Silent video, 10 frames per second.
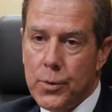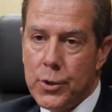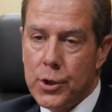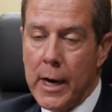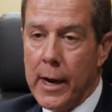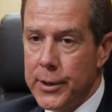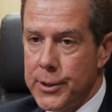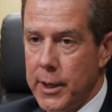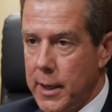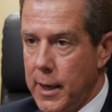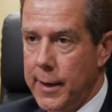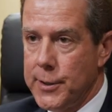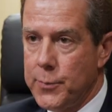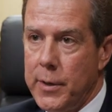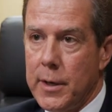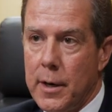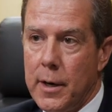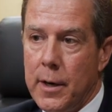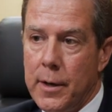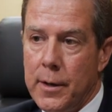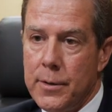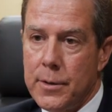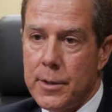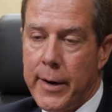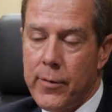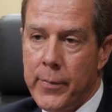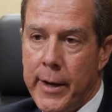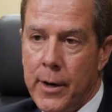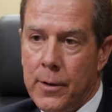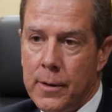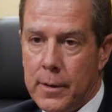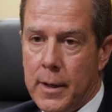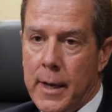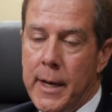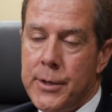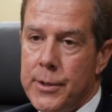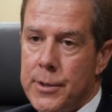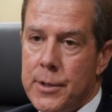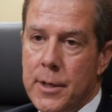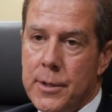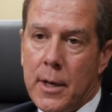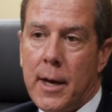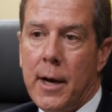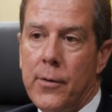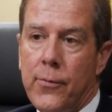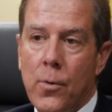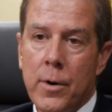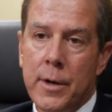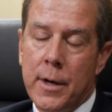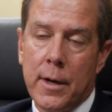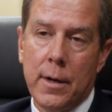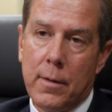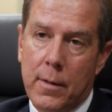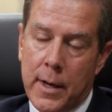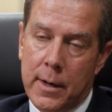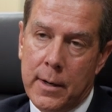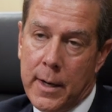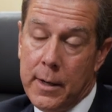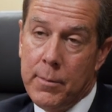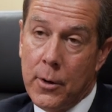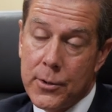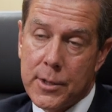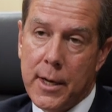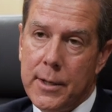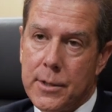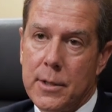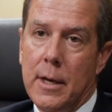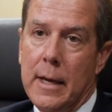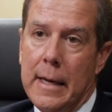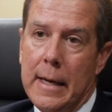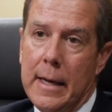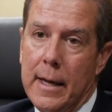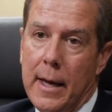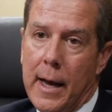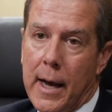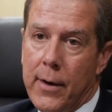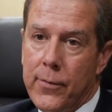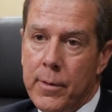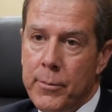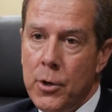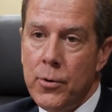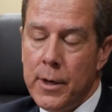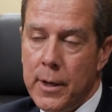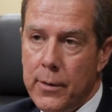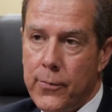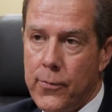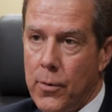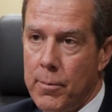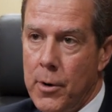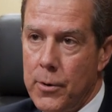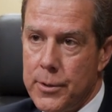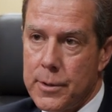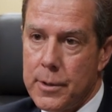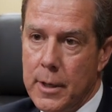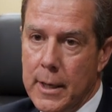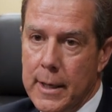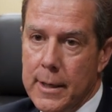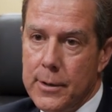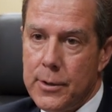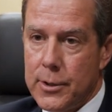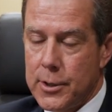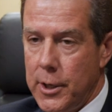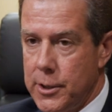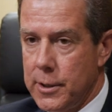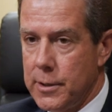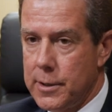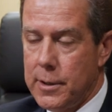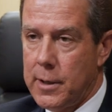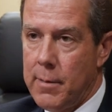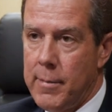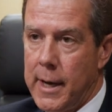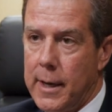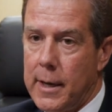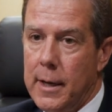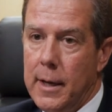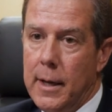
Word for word: was a challenging case because governmental agencies in California and, and in most states have immunity for most decisions that they make.